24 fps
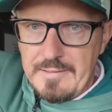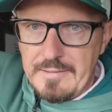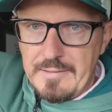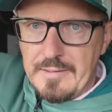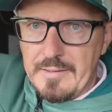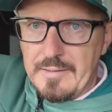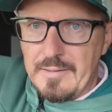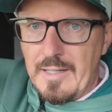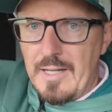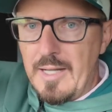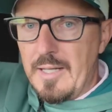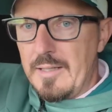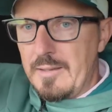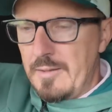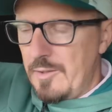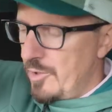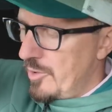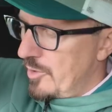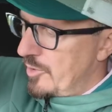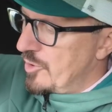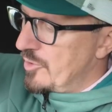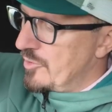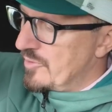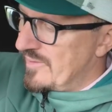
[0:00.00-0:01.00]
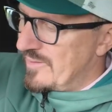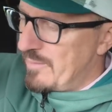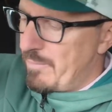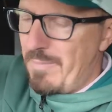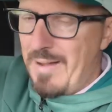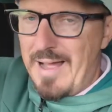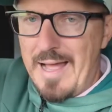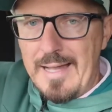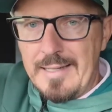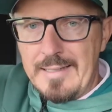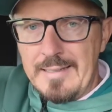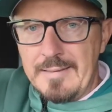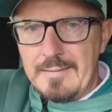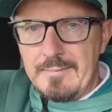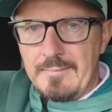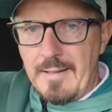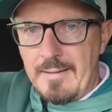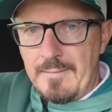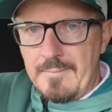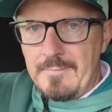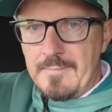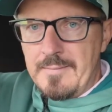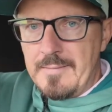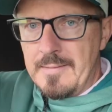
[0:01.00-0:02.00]
here and use the padding
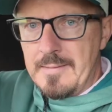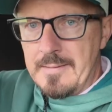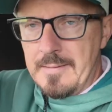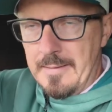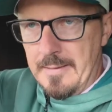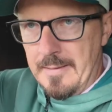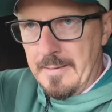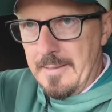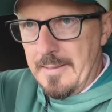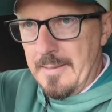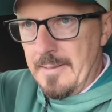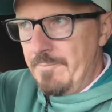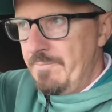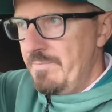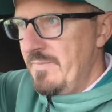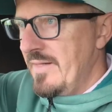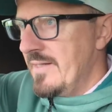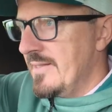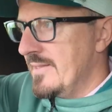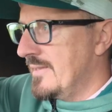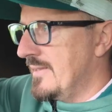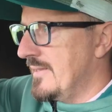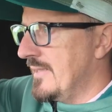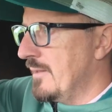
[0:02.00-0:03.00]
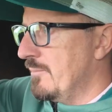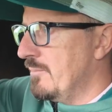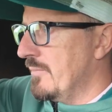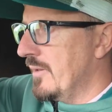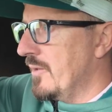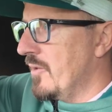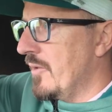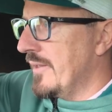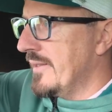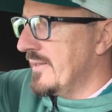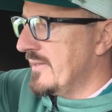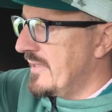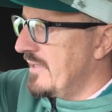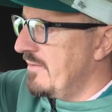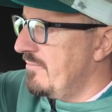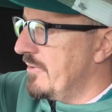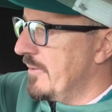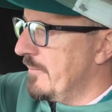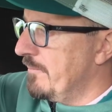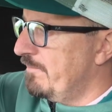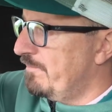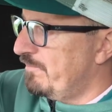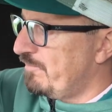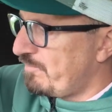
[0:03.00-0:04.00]
that the Sigma guys give
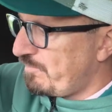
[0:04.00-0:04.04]
you,